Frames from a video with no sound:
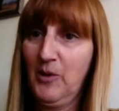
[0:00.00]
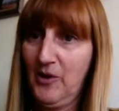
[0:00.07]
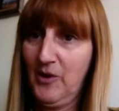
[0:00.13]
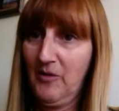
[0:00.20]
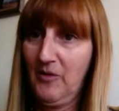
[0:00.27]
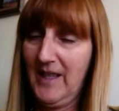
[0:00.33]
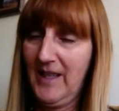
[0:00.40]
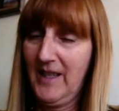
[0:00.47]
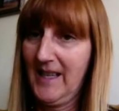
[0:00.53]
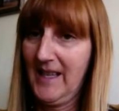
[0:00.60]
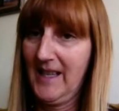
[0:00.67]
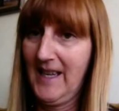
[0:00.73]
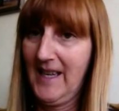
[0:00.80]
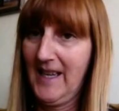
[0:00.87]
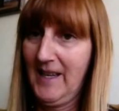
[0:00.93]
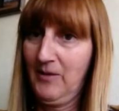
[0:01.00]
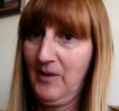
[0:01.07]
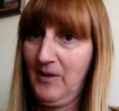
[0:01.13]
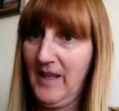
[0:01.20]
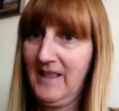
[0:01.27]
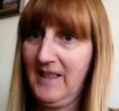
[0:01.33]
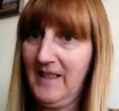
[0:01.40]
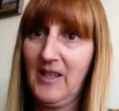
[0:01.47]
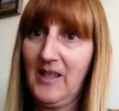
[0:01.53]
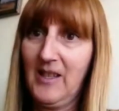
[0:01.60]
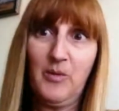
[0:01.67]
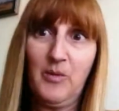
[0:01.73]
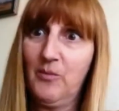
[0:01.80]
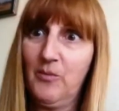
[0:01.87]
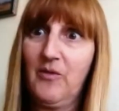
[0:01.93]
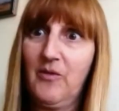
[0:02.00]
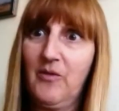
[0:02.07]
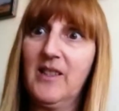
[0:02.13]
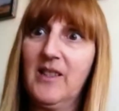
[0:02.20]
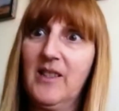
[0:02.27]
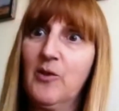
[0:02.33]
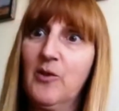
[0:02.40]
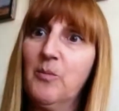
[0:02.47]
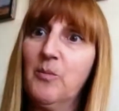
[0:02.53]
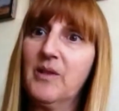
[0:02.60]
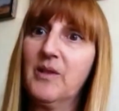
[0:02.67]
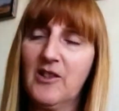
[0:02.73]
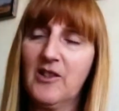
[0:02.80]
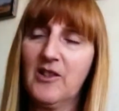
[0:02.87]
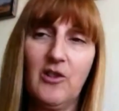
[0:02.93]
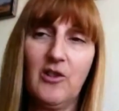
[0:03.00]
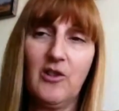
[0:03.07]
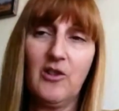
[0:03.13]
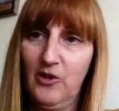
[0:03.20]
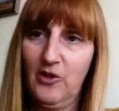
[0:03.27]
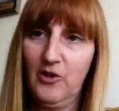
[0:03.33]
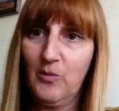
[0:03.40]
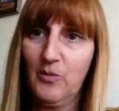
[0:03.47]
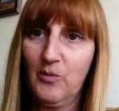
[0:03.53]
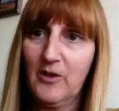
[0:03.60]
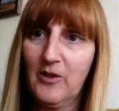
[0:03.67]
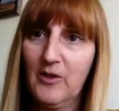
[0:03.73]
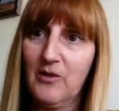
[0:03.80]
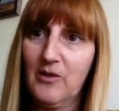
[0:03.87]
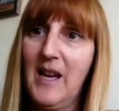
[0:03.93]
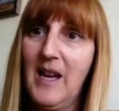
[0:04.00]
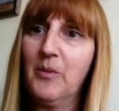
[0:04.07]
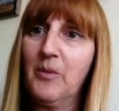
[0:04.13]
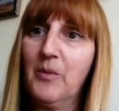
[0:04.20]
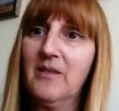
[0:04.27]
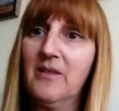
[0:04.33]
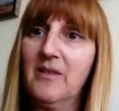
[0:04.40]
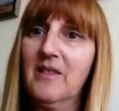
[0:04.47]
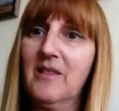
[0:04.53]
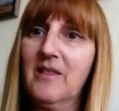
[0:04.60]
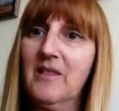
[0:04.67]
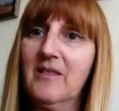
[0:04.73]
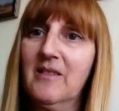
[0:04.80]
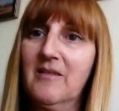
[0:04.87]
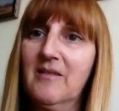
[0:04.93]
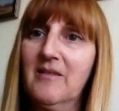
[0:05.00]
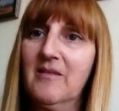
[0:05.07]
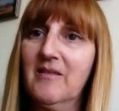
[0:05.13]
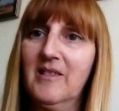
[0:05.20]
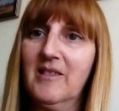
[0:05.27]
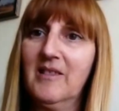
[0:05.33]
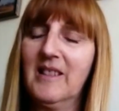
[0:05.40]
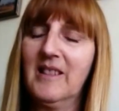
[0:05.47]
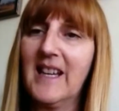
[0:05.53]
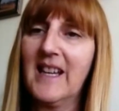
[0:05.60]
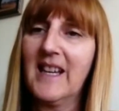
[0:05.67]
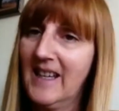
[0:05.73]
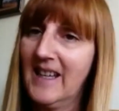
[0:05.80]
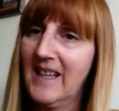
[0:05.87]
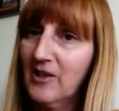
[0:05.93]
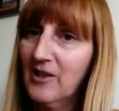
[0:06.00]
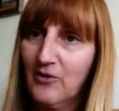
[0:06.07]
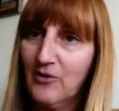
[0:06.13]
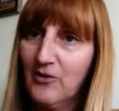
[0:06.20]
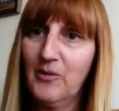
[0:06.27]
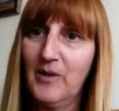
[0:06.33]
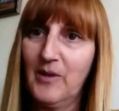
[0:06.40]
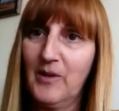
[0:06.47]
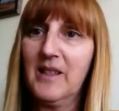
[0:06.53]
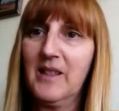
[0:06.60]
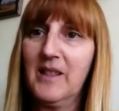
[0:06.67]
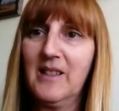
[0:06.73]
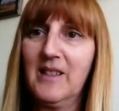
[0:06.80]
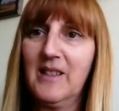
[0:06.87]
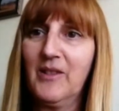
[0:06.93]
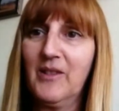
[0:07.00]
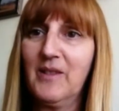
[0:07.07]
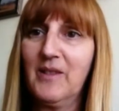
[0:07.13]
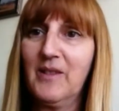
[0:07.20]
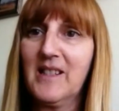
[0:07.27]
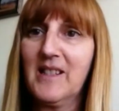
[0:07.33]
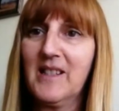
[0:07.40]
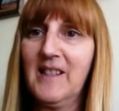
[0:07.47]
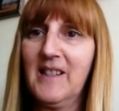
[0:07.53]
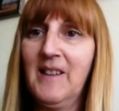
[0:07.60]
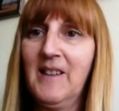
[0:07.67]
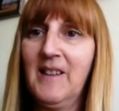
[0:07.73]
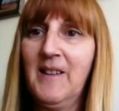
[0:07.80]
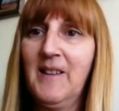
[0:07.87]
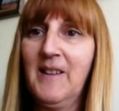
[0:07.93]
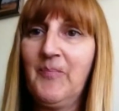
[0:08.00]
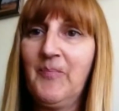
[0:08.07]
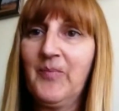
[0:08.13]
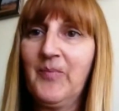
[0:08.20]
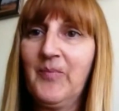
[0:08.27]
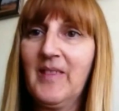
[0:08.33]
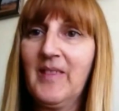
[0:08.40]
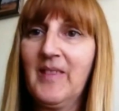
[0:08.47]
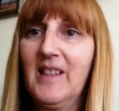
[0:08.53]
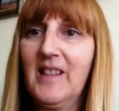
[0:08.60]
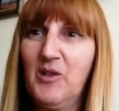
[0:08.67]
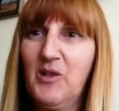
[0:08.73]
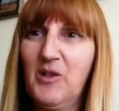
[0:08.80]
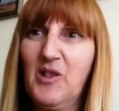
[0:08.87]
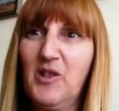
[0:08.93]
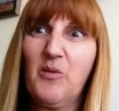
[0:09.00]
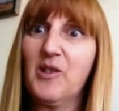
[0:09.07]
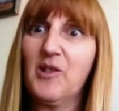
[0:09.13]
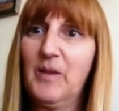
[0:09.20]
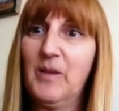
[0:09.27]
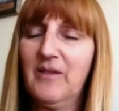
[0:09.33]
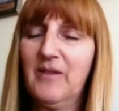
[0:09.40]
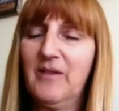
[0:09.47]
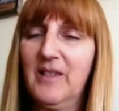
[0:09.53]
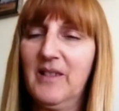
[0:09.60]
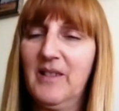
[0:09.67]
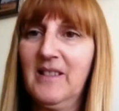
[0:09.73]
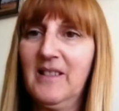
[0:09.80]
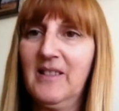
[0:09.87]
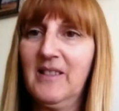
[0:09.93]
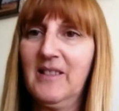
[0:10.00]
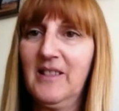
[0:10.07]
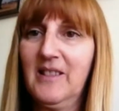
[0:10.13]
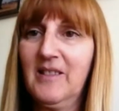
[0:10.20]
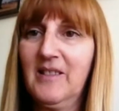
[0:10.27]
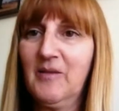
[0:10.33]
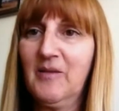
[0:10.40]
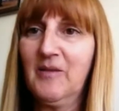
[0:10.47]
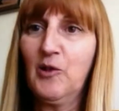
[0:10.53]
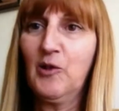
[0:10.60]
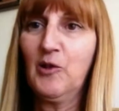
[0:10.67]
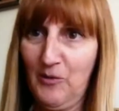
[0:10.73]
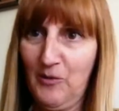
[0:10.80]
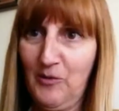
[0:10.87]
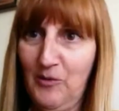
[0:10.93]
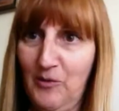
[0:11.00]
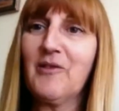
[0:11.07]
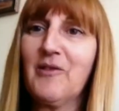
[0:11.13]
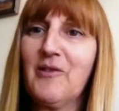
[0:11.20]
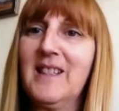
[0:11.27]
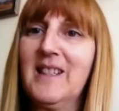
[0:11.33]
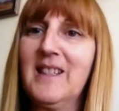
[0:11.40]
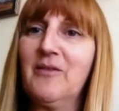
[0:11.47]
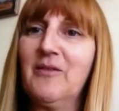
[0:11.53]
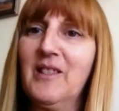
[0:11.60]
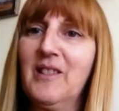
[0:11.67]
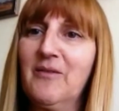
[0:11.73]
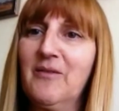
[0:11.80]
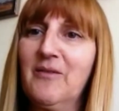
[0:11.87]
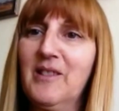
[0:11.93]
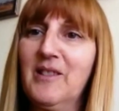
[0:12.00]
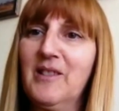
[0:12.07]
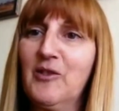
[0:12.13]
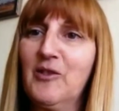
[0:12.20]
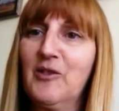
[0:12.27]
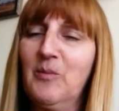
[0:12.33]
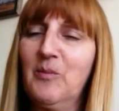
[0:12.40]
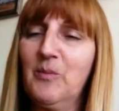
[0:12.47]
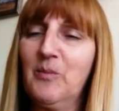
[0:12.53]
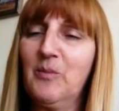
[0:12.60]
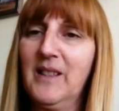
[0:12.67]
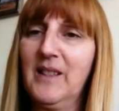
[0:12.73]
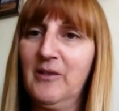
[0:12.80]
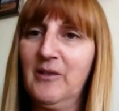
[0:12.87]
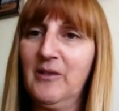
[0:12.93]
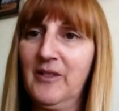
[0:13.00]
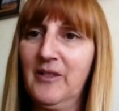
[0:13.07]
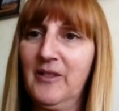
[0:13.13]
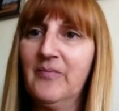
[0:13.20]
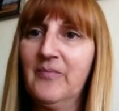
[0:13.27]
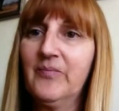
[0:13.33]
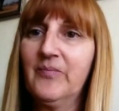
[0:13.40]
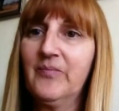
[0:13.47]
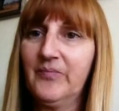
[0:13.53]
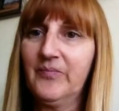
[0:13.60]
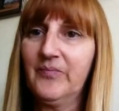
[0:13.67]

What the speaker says: bloods were right down and my temperature was right up. But it's not unusual; it does happen, and they can get you through that bit, even though it was the worst bit, really. Although there was a relief of the treatment being over.